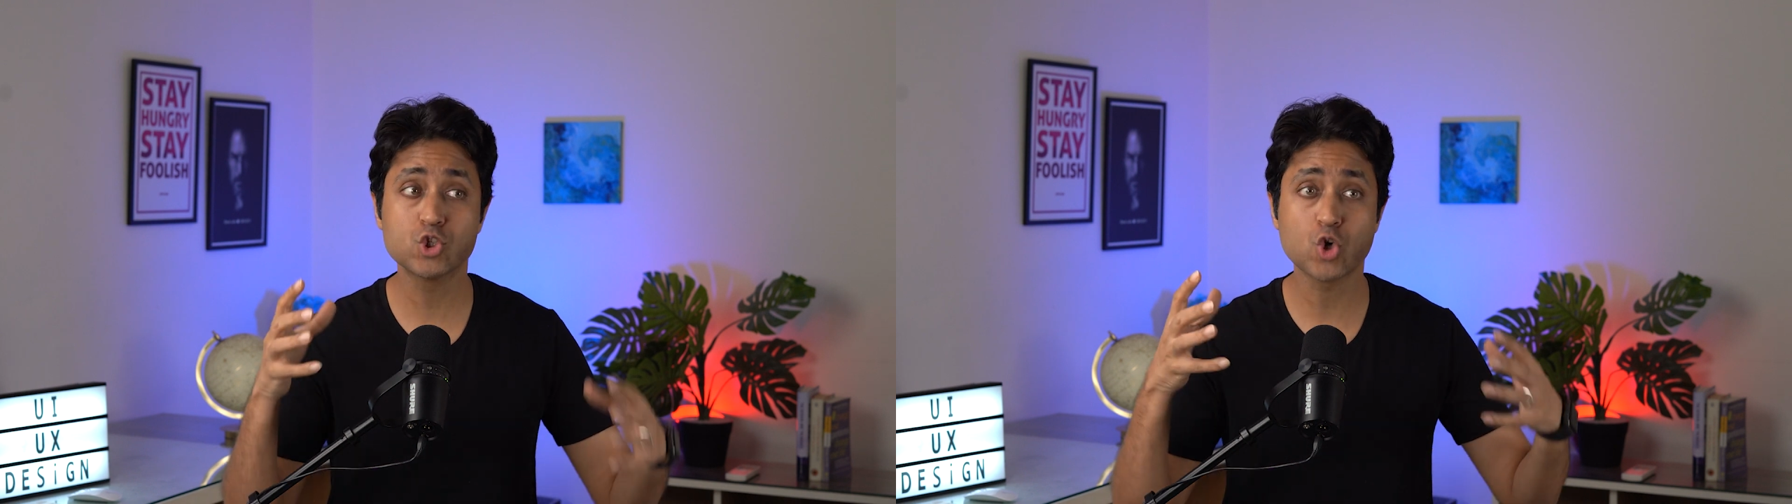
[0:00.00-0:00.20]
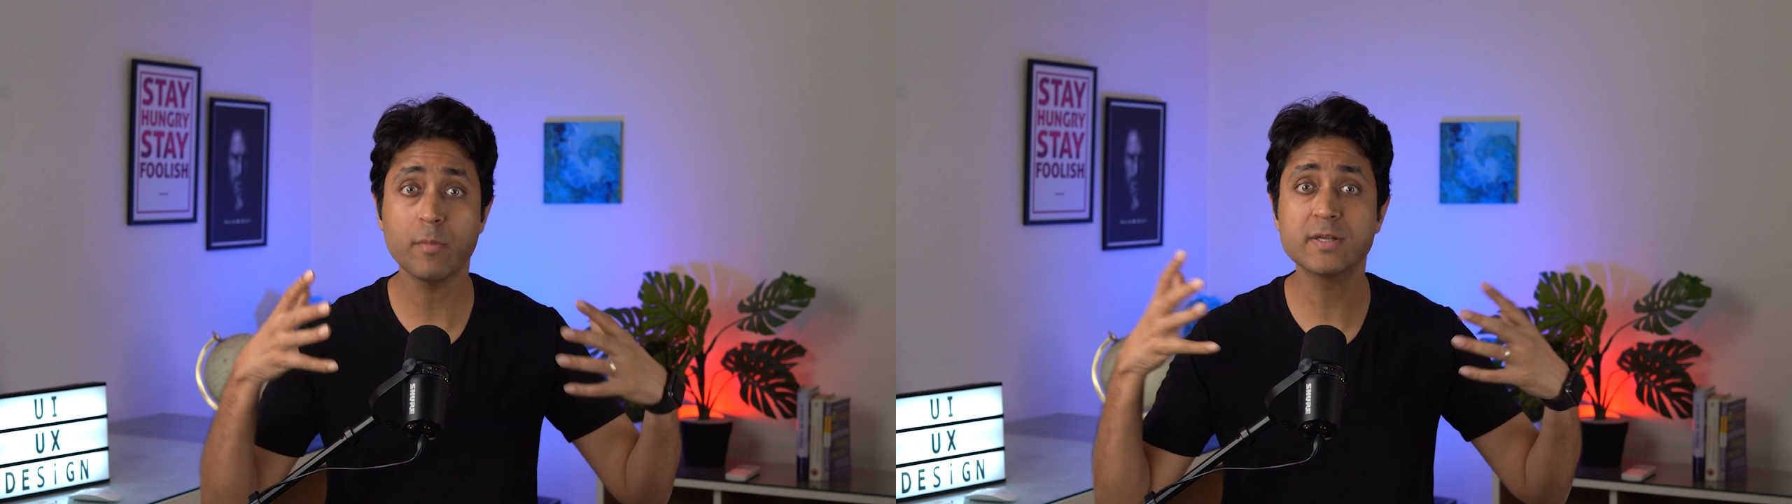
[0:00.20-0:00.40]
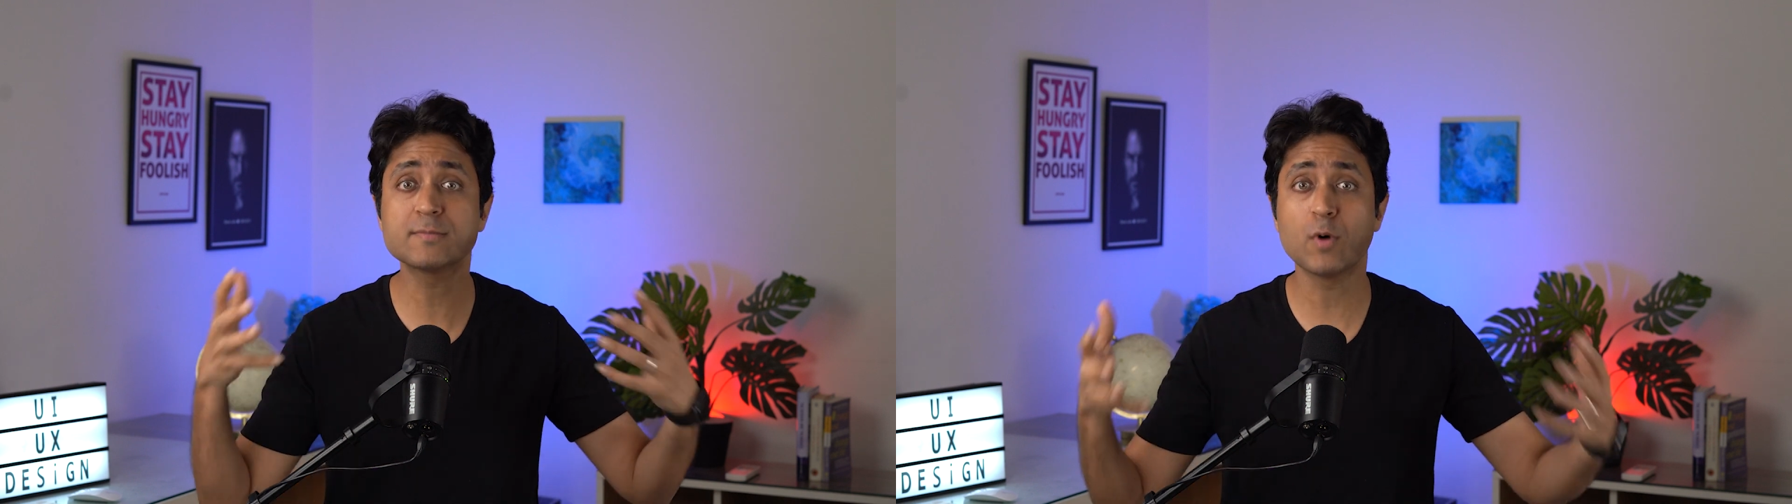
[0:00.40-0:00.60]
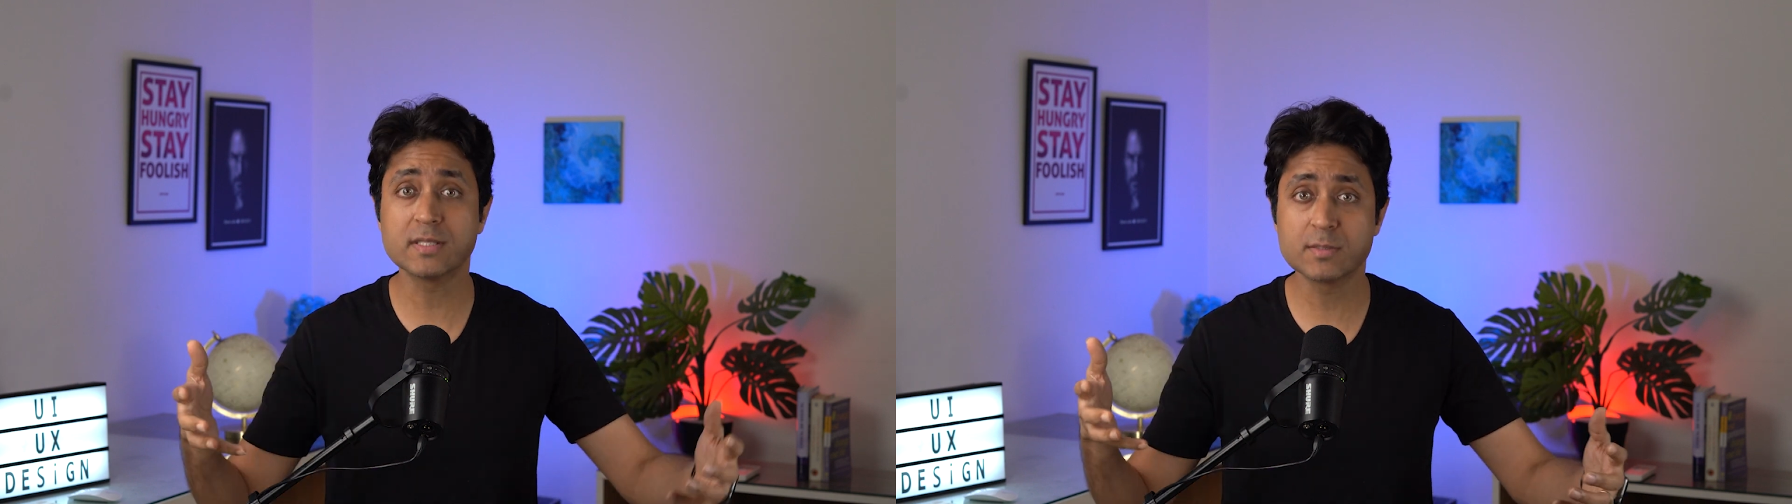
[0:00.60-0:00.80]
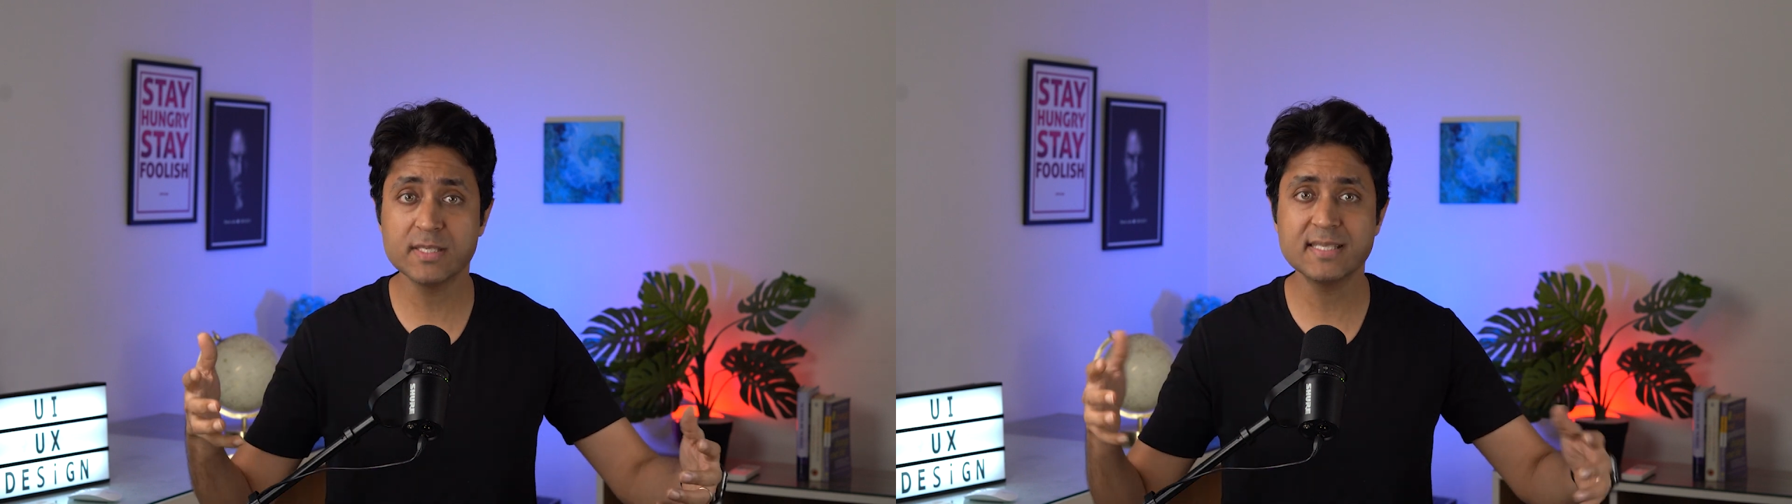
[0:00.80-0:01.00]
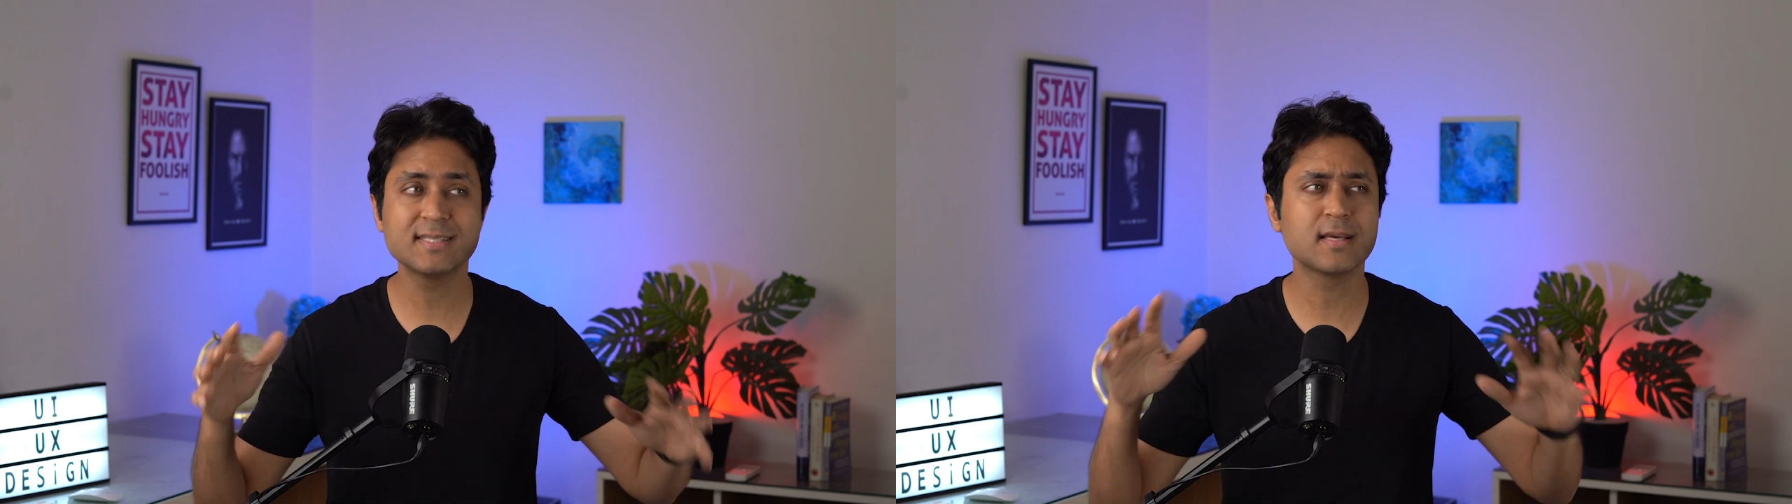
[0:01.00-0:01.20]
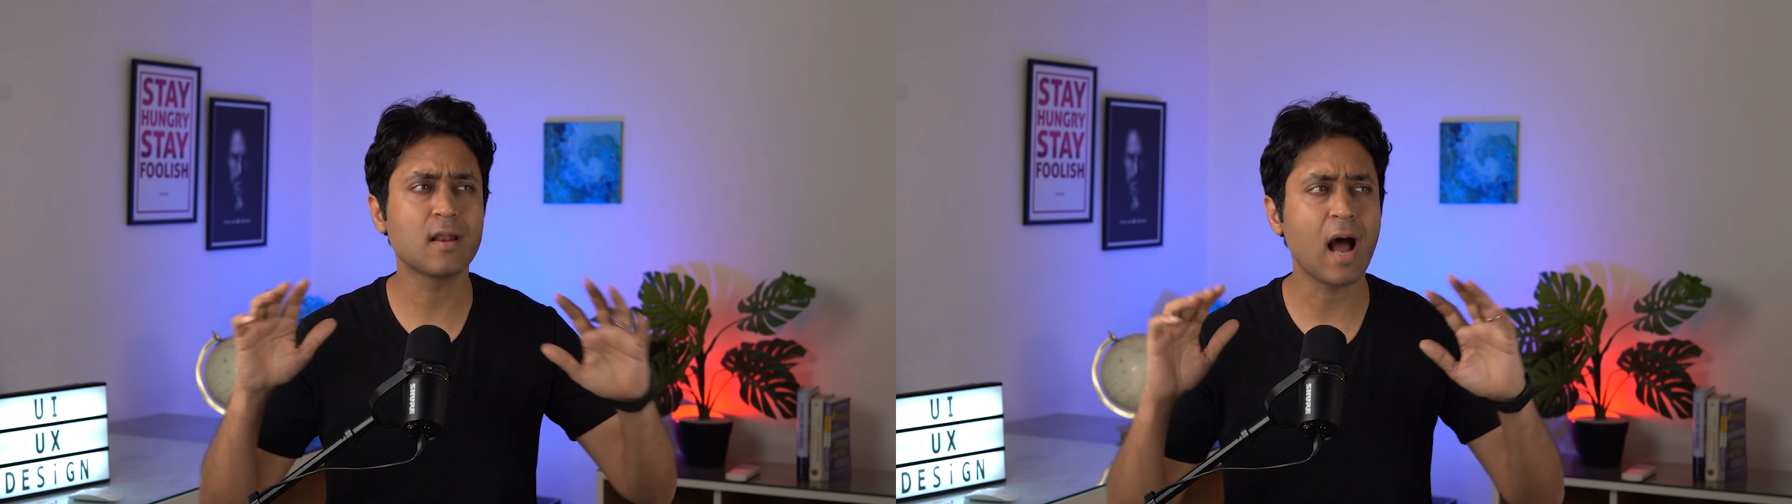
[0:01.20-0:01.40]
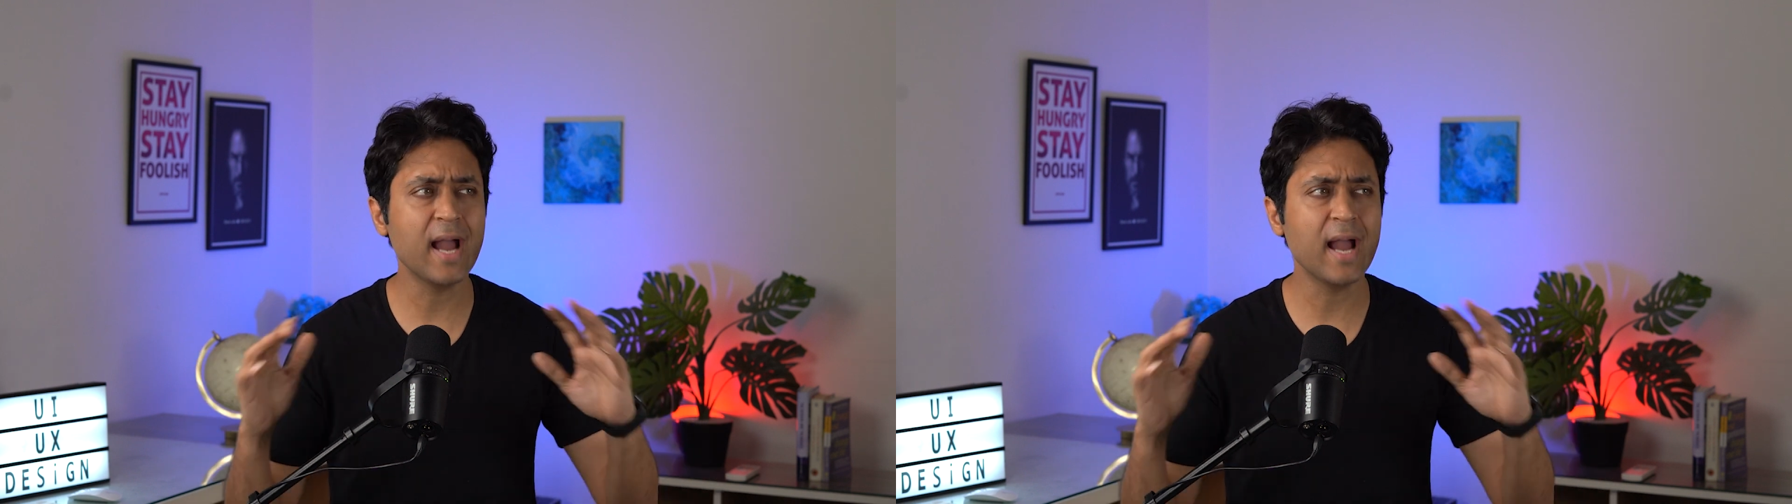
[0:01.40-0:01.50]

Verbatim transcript: job responsibilities and